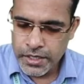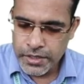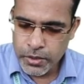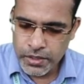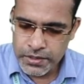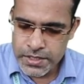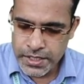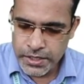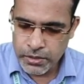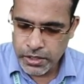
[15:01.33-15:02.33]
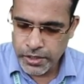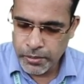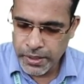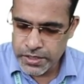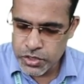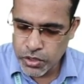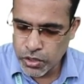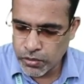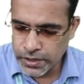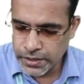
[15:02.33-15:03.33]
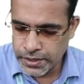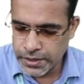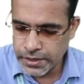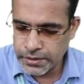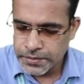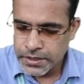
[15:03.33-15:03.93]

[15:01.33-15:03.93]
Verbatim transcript: and you have the sternocleidomastoid mastoid over here